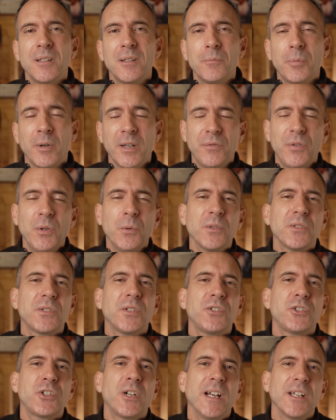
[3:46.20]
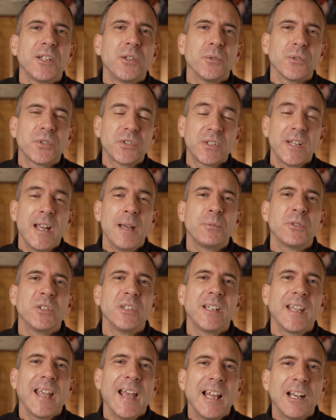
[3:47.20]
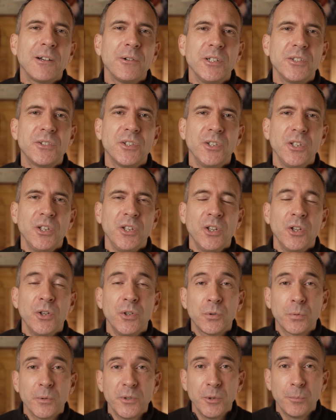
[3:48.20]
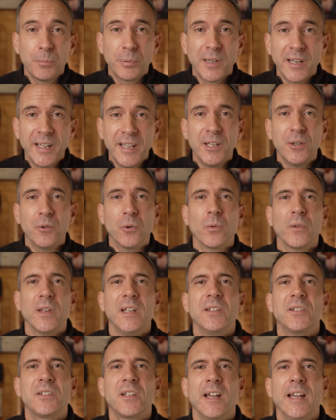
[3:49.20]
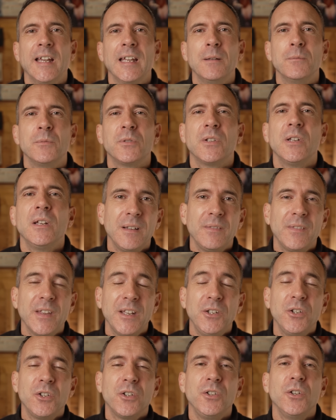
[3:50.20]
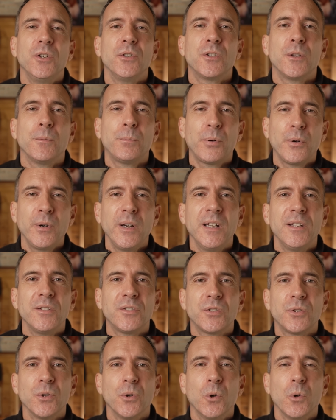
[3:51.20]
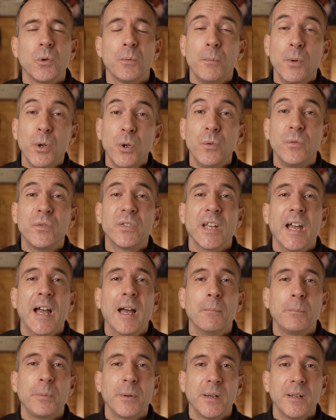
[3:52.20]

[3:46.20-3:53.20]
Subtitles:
But if you want to track your steps and calories that you use when you're playing all these games, then you can use the pre-installed Moves app.